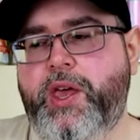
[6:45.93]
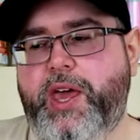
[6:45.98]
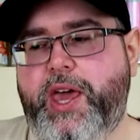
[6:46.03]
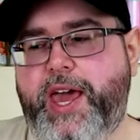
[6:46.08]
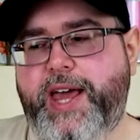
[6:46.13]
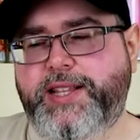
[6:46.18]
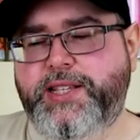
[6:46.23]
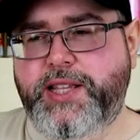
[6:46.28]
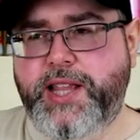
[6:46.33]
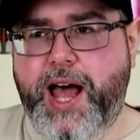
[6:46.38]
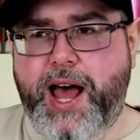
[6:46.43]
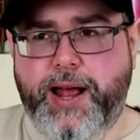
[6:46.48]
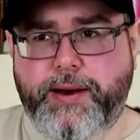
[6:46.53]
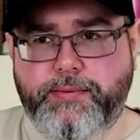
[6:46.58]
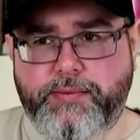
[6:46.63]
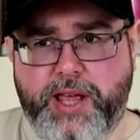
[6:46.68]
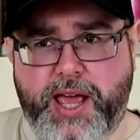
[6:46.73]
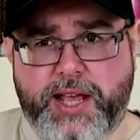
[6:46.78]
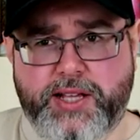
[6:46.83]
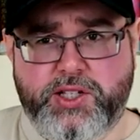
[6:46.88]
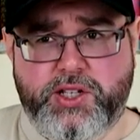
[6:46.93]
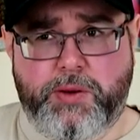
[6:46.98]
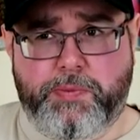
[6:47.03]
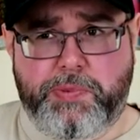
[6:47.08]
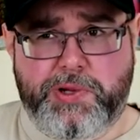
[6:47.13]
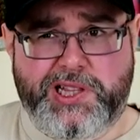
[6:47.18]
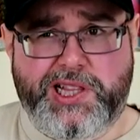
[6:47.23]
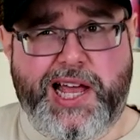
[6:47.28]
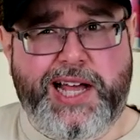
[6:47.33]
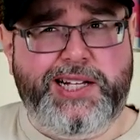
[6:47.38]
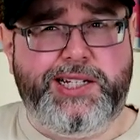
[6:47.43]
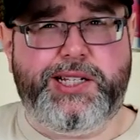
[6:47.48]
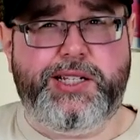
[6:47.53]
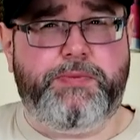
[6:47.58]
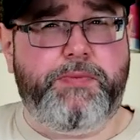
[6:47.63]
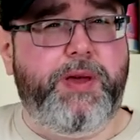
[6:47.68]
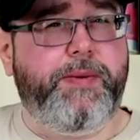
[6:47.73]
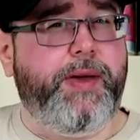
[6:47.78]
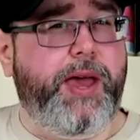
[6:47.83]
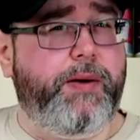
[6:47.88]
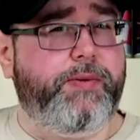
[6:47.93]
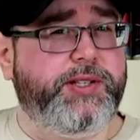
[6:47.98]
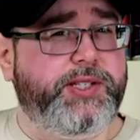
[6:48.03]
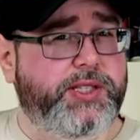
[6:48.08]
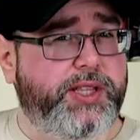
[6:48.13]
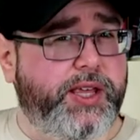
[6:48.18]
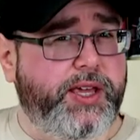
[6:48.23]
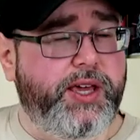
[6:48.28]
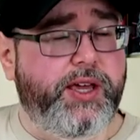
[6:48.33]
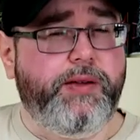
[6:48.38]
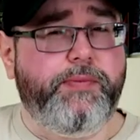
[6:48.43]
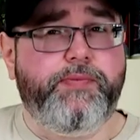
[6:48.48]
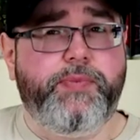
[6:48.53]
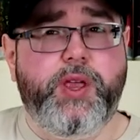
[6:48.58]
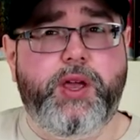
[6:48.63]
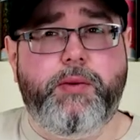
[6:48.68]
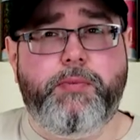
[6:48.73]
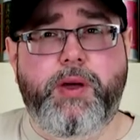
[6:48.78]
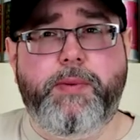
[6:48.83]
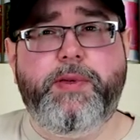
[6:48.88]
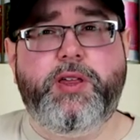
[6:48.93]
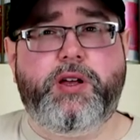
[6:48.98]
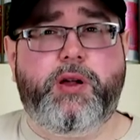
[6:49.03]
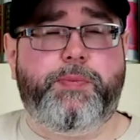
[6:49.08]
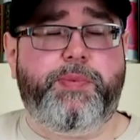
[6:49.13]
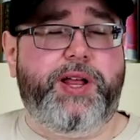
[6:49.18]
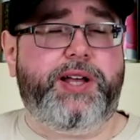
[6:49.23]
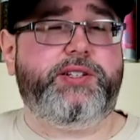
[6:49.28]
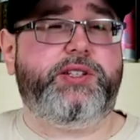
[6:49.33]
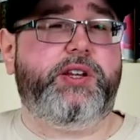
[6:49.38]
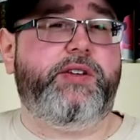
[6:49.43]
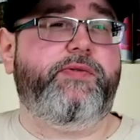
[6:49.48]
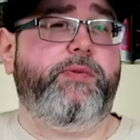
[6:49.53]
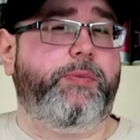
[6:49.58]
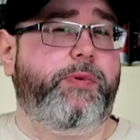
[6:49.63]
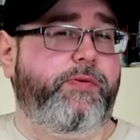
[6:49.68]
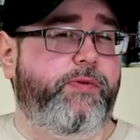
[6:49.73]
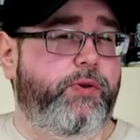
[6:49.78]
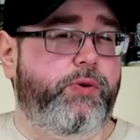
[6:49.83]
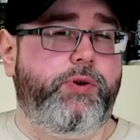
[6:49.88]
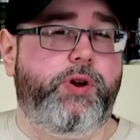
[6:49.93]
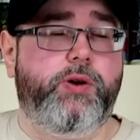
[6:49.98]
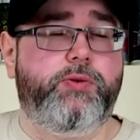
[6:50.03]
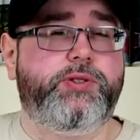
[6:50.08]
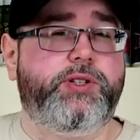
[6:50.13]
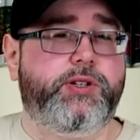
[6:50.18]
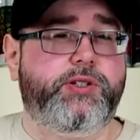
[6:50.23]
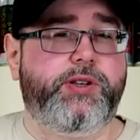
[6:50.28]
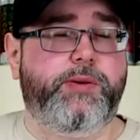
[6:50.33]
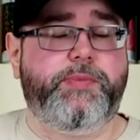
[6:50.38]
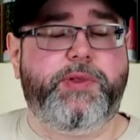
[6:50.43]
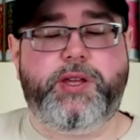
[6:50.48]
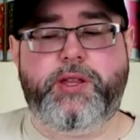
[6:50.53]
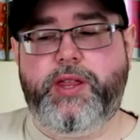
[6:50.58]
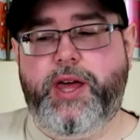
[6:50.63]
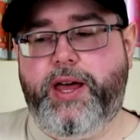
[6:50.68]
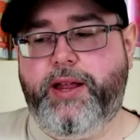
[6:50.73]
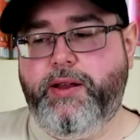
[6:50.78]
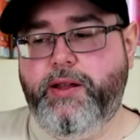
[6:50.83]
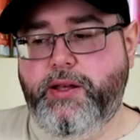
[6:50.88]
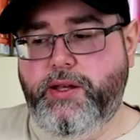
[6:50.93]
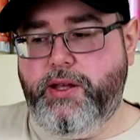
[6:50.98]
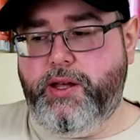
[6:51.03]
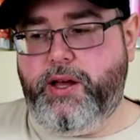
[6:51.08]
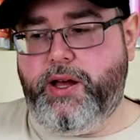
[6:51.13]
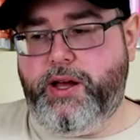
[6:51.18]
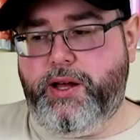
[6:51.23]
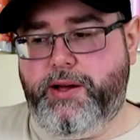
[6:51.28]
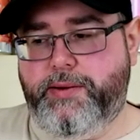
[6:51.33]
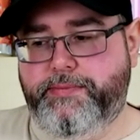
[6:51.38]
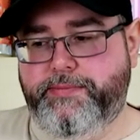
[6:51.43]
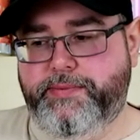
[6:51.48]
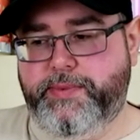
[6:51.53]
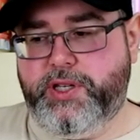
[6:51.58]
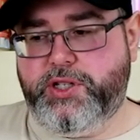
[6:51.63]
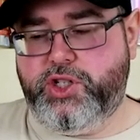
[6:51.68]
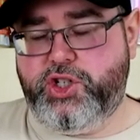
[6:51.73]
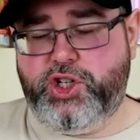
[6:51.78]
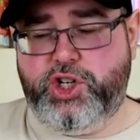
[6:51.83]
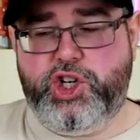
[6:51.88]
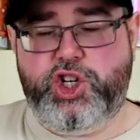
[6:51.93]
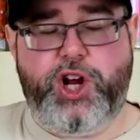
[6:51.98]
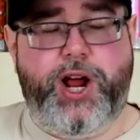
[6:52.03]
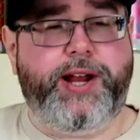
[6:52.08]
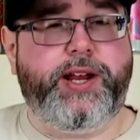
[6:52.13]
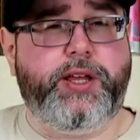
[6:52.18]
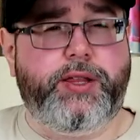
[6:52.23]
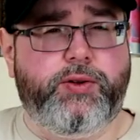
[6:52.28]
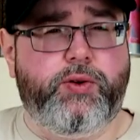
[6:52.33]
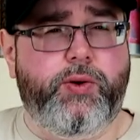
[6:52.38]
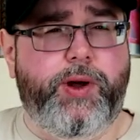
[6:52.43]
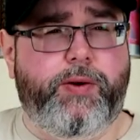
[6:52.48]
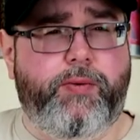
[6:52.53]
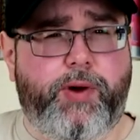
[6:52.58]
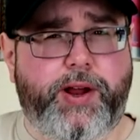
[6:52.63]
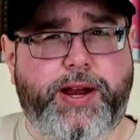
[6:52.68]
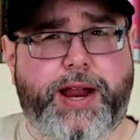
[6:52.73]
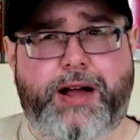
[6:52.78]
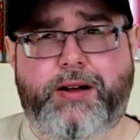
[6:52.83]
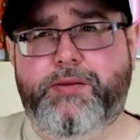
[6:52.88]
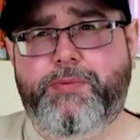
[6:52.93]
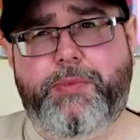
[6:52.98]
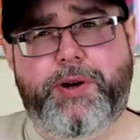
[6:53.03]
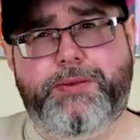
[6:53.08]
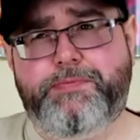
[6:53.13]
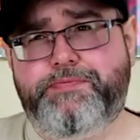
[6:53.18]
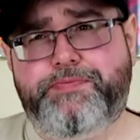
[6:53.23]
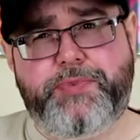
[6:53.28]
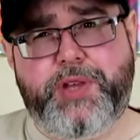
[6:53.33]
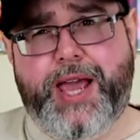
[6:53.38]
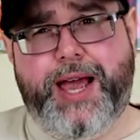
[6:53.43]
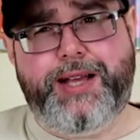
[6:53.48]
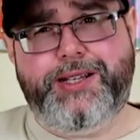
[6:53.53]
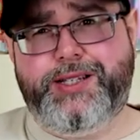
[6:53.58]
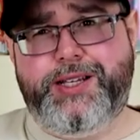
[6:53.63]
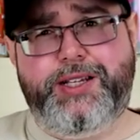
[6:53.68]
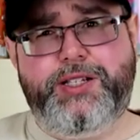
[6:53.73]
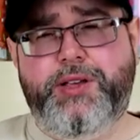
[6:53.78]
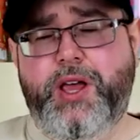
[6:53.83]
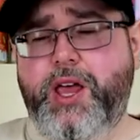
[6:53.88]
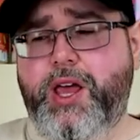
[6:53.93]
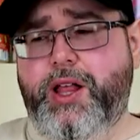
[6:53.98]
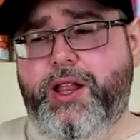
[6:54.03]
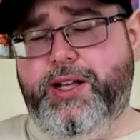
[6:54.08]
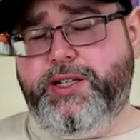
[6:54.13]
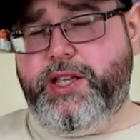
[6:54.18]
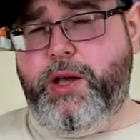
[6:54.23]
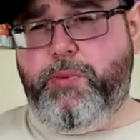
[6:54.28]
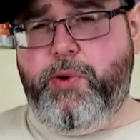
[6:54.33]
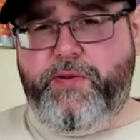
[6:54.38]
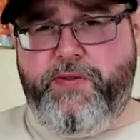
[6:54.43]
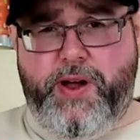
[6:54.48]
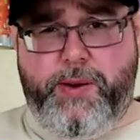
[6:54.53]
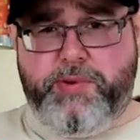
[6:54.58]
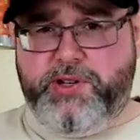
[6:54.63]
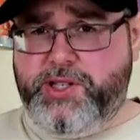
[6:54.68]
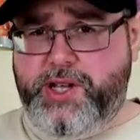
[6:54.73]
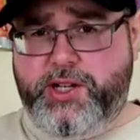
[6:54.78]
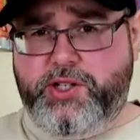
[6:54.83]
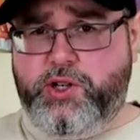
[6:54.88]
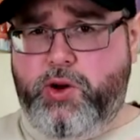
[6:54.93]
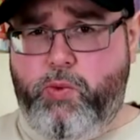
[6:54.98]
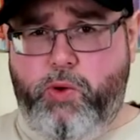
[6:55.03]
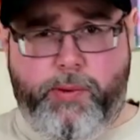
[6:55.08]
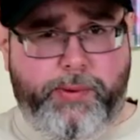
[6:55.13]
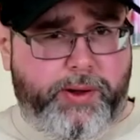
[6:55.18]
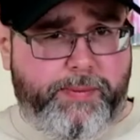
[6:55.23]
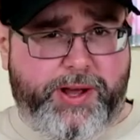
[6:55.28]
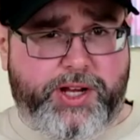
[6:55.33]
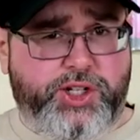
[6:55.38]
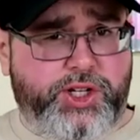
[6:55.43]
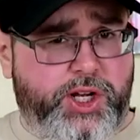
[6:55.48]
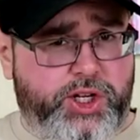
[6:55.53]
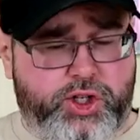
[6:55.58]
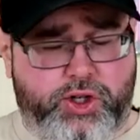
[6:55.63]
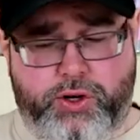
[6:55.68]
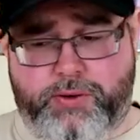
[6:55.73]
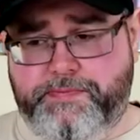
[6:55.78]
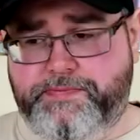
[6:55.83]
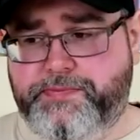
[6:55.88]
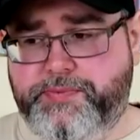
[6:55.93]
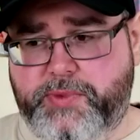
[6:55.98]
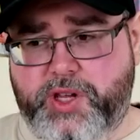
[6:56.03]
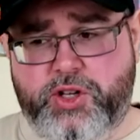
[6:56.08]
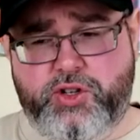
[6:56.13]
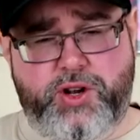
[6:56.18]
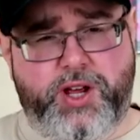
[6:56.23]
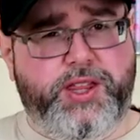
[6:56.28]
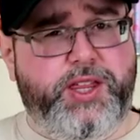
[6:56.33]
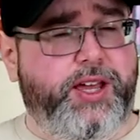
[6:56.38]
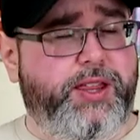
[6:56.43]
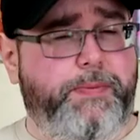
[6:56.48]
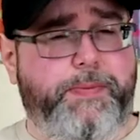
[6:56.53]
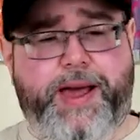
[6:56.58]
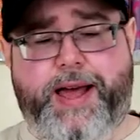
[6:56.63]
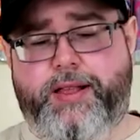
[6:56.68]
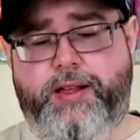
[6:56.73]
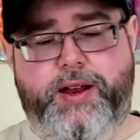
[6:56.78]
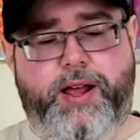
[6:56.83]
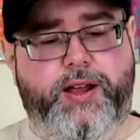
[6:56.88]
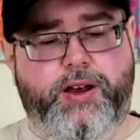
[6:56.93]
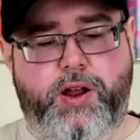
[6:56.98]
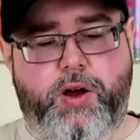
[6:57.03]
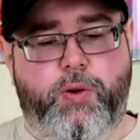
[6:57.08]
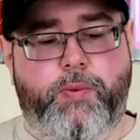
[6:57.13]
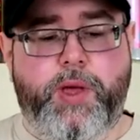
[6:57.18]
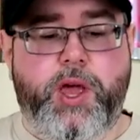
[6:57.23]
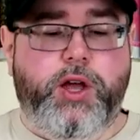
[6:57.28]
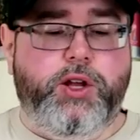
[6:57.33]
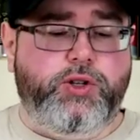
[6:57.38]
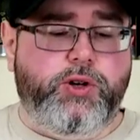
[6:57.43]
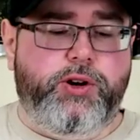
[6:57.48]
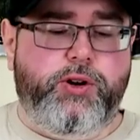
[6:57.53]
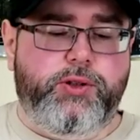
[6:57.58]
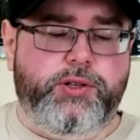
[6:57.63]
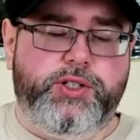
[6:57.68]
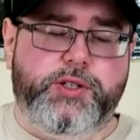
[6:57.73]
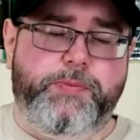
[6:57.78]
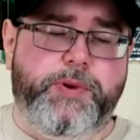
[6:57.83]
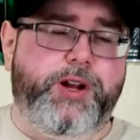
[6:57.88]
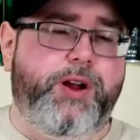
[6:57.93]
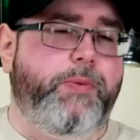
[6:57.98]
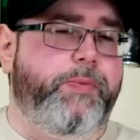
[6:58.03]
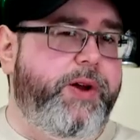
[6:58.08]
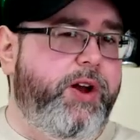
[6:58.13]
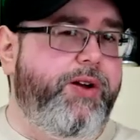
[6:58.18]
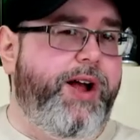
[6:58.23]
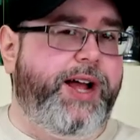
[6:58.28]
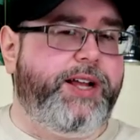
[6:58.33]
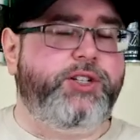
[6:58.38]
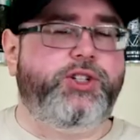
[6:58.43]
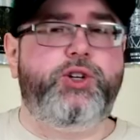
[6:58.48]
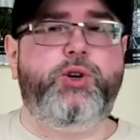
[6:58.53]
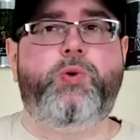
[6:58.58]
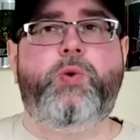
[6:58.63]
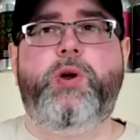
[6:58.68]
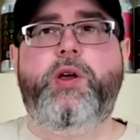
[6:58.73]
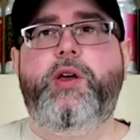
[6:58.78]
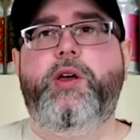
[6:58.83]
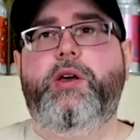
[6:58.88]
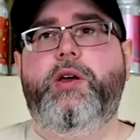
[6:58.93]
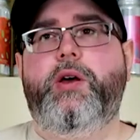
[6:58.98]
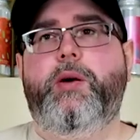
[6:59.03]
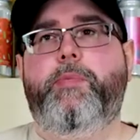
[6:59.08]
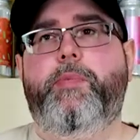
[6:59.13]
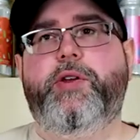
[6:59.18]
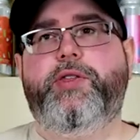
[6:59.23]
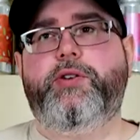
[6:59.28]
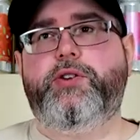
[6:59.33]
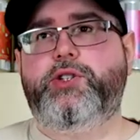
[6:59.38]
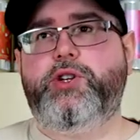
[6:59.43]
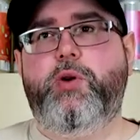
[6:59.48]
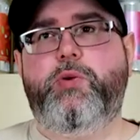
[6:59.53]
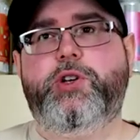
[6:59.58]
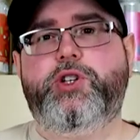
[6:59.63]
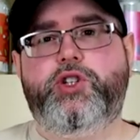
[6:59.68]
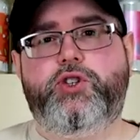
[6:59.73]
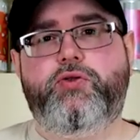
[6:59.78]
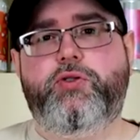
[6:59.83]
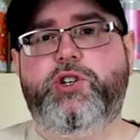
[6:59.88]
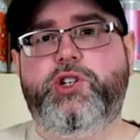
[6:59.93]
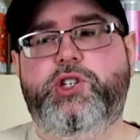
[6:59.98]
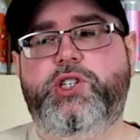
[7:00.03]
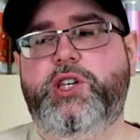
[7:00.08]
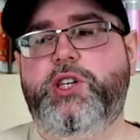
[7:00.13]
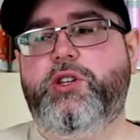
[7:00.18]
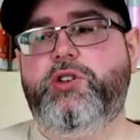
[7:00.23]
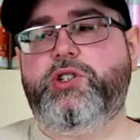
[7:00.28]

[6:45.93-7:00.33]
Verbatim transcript: It's not as complex as maybe I was thinking maybe the complexity from the fruit notes or something that um, is sh shining through it right now. But as is, like 10.5% is there warming in my chest? Sure. Is there anything on the palate? No. Do I know this is a bigger beer? I do. But there's no astringency.